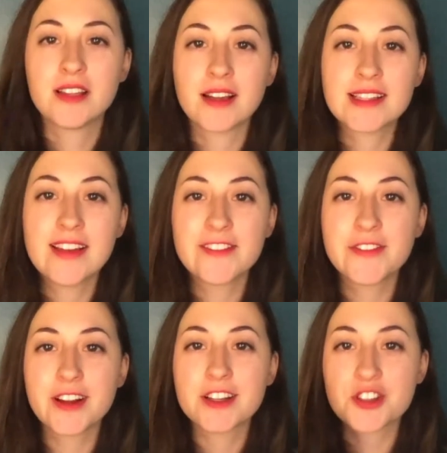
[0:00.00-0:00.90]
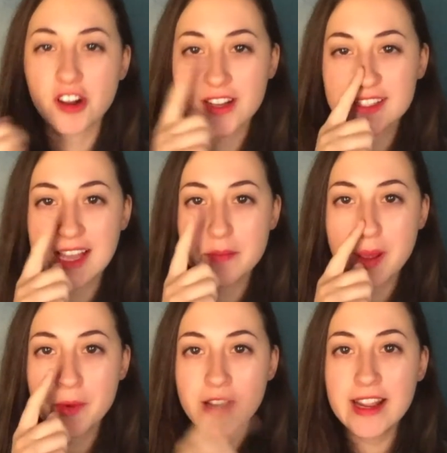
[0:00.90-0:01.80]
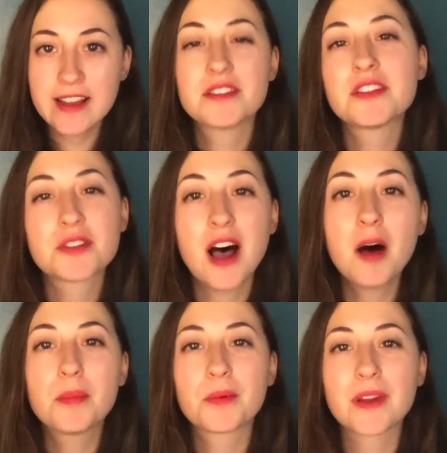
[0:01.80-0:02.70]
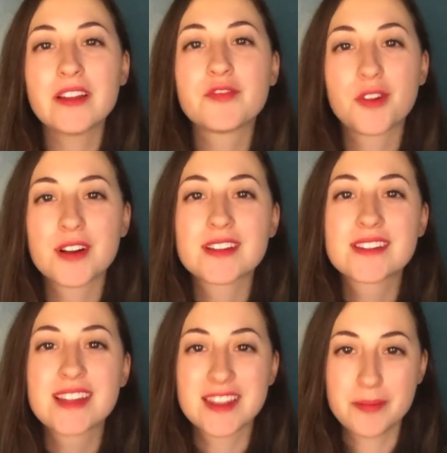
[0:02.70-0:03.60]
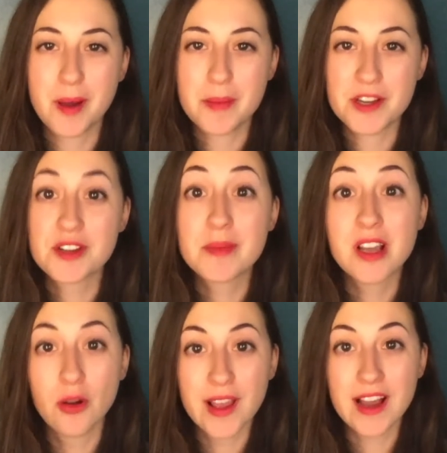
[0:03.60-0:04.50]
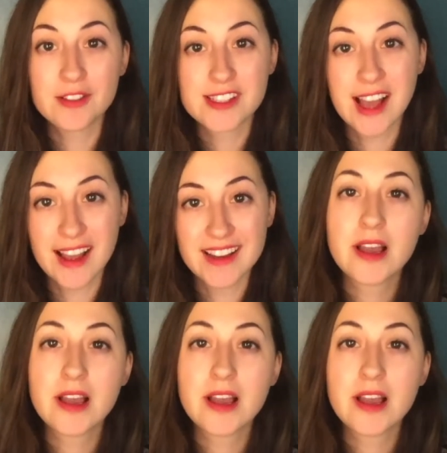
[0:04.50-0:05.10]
Dogs have a very strong scent memory, so this will help reinforce that the puppy should be going outside.